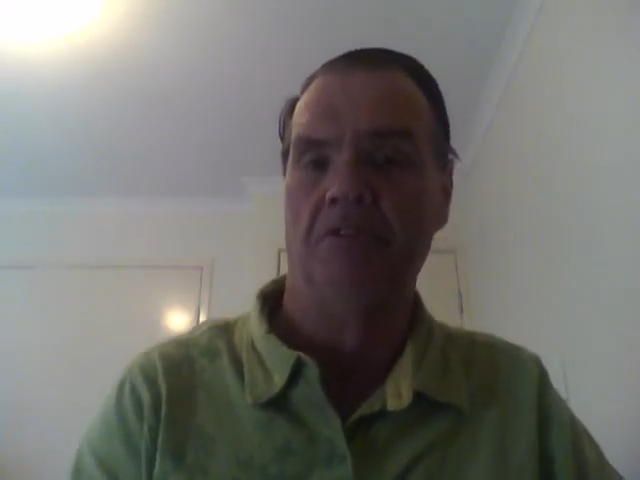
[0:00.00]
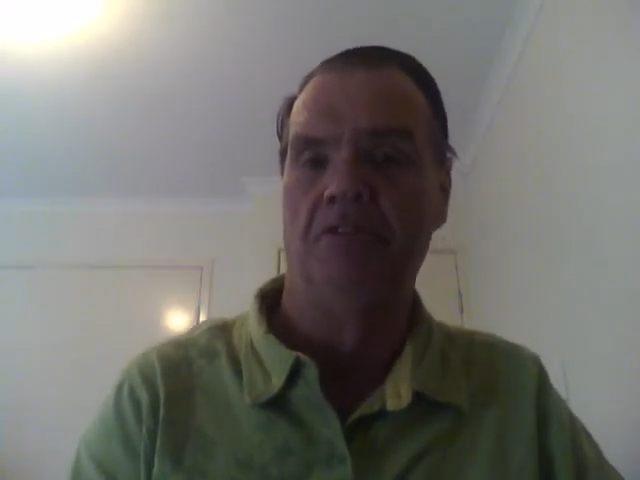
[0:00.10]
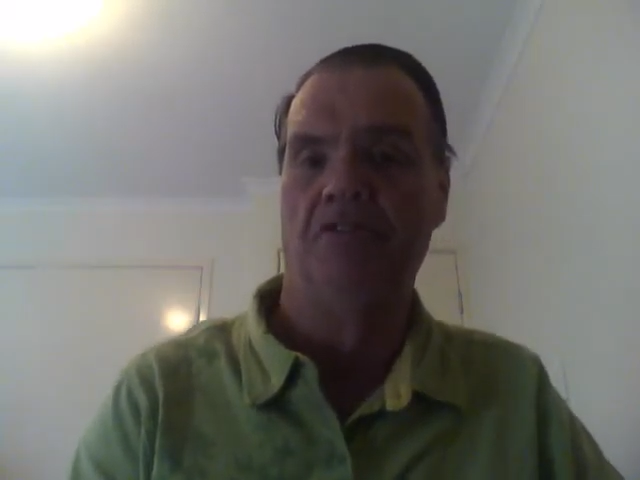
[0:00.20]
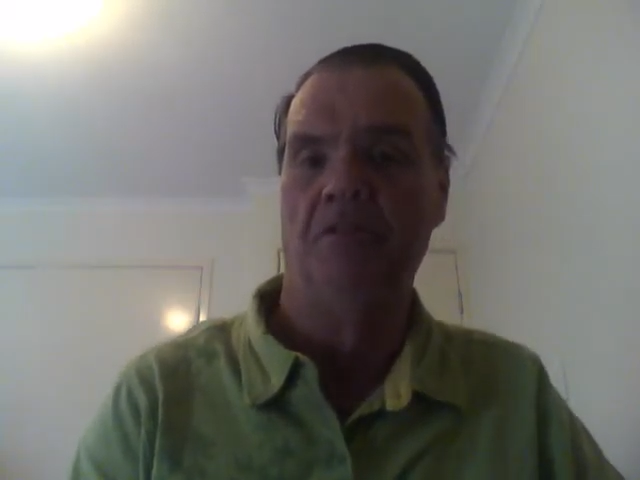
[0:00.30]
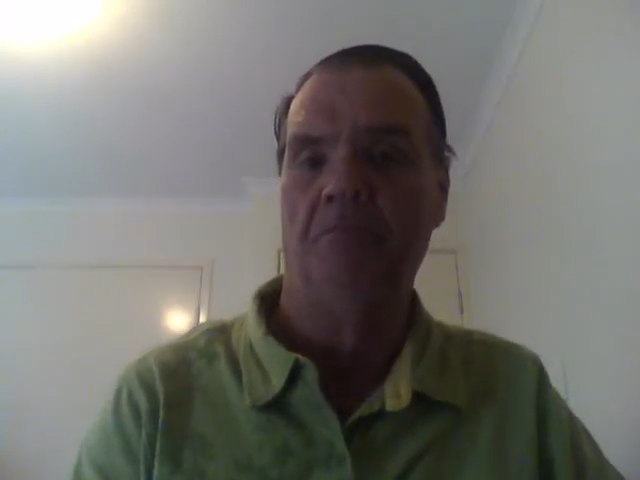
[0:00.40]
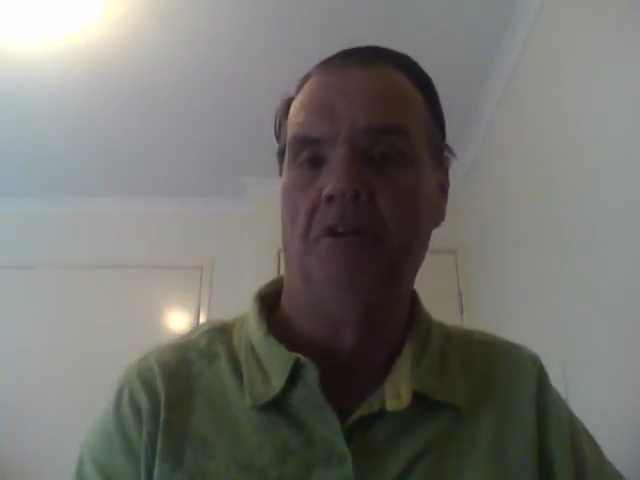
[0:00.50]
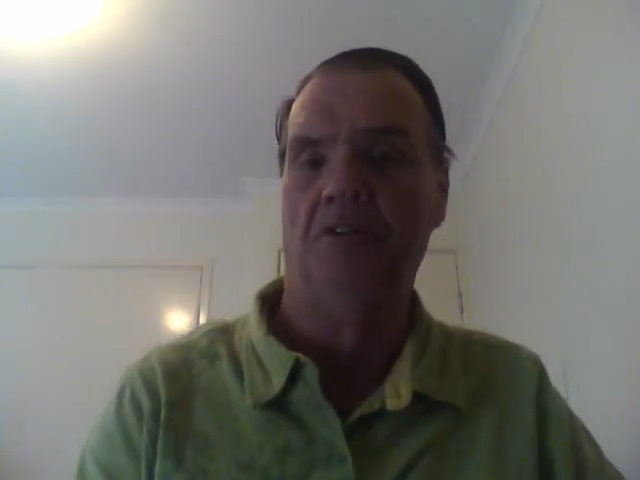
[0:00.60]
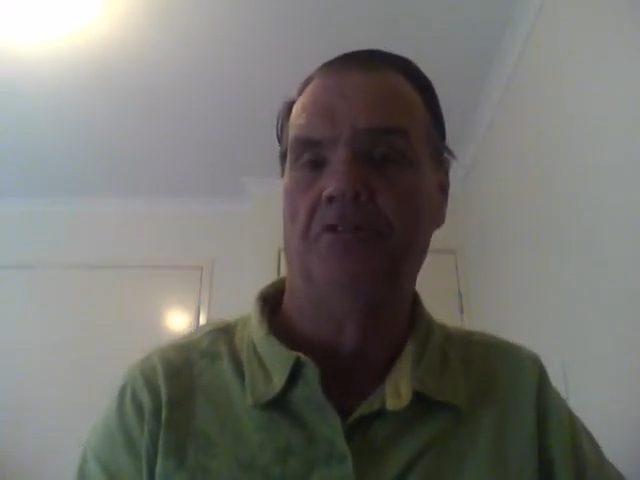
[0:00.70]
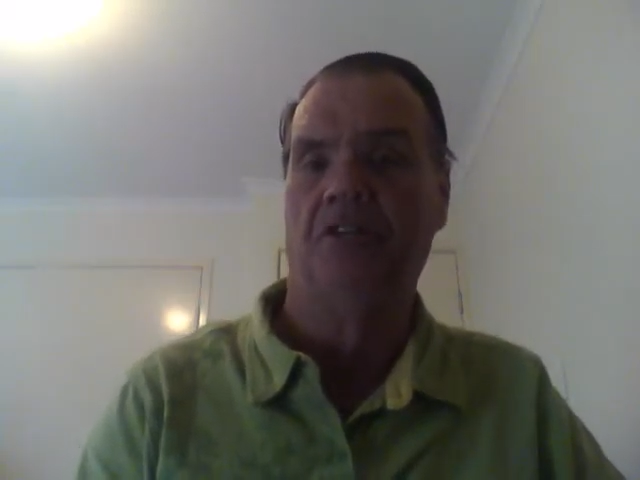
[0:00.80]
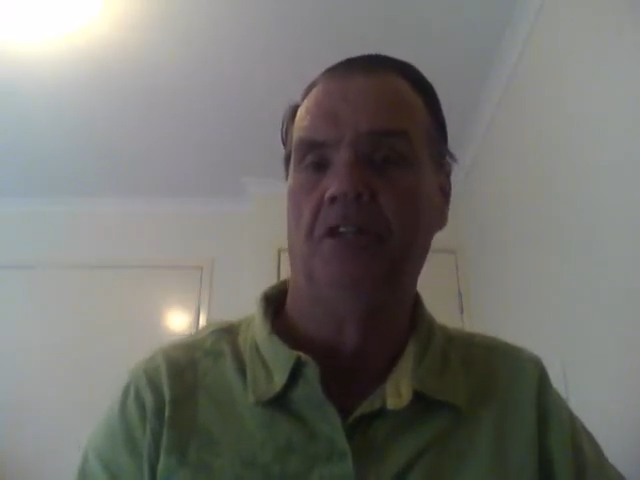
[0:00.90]
which is in by
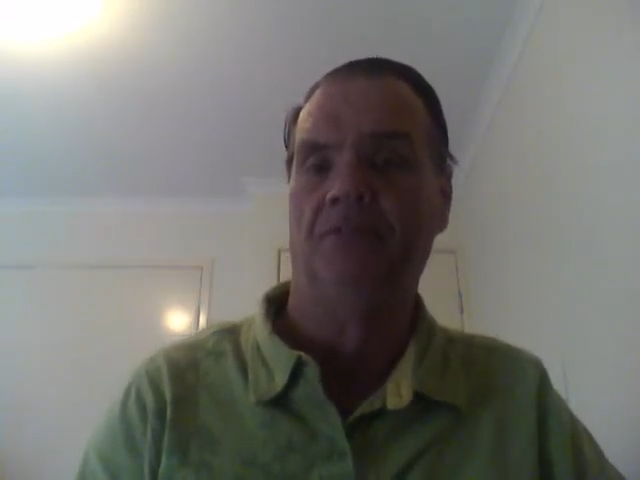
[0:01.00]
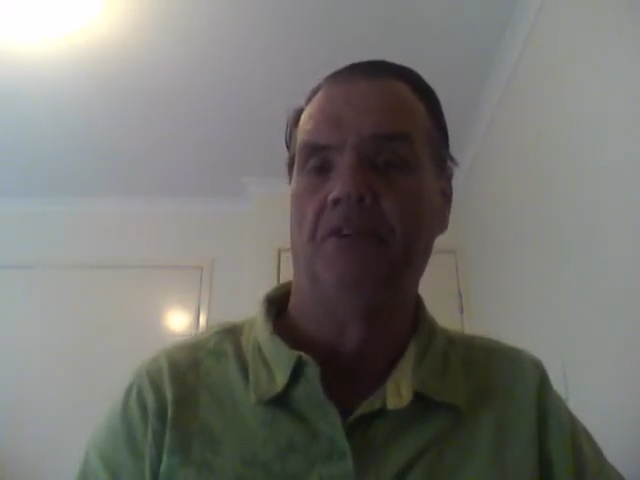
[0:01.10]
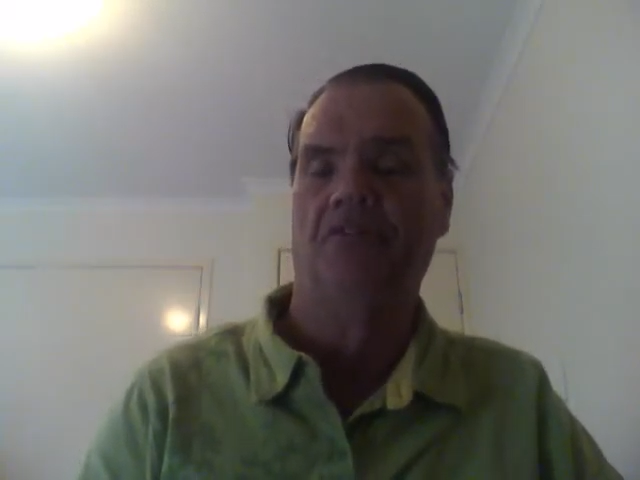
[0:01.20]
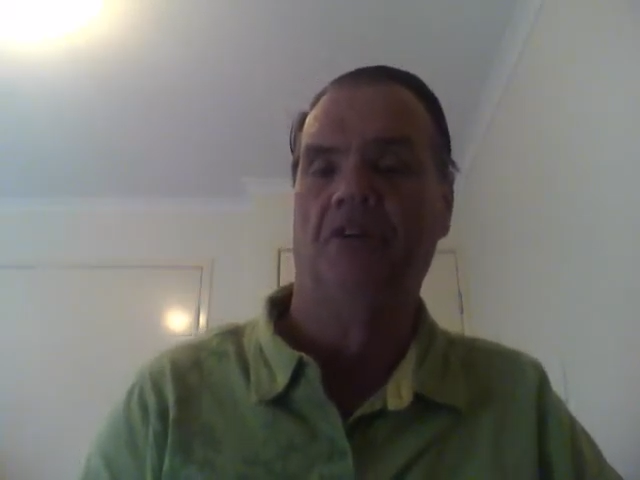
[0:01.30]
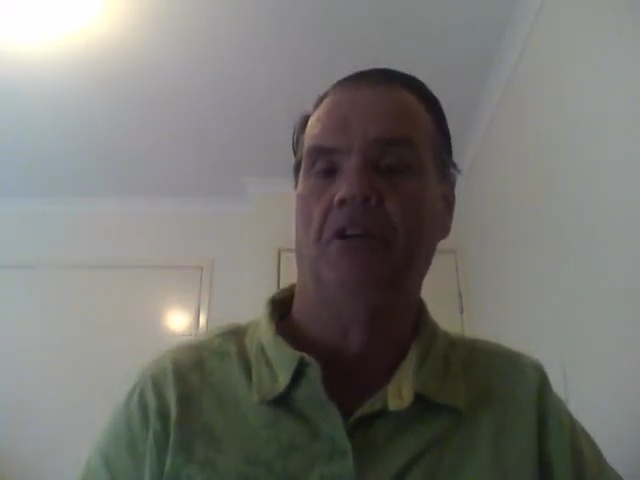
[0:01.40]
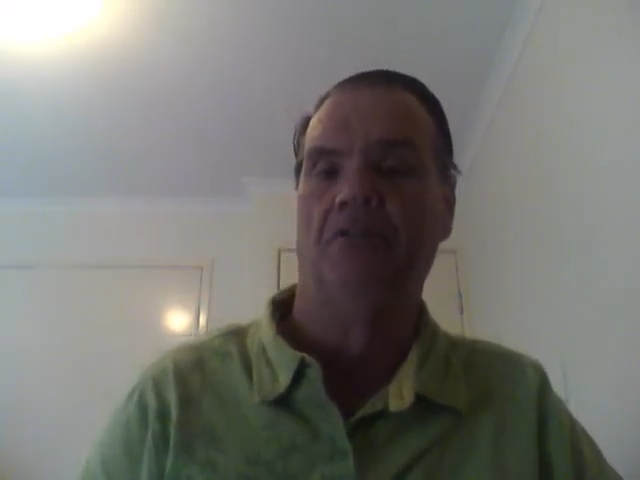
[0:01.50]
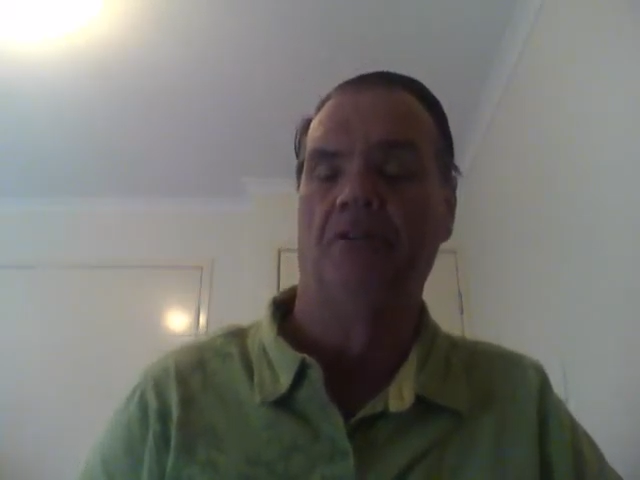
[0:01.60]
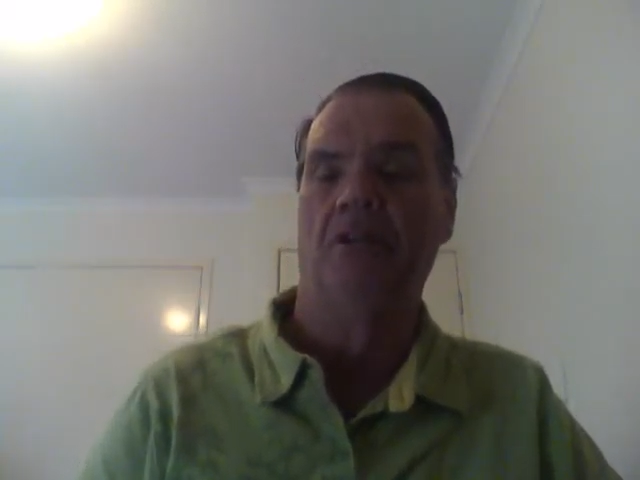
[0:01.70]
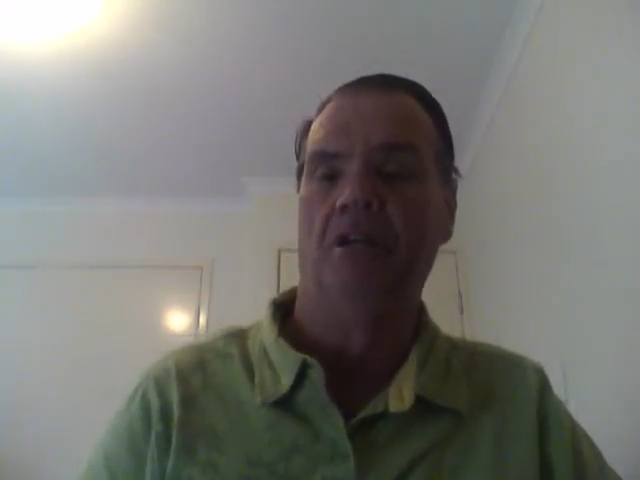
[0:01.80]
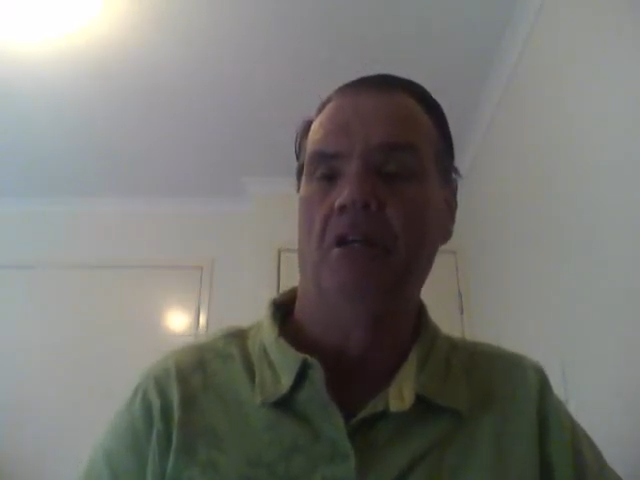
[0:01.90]
the skin of its teeth,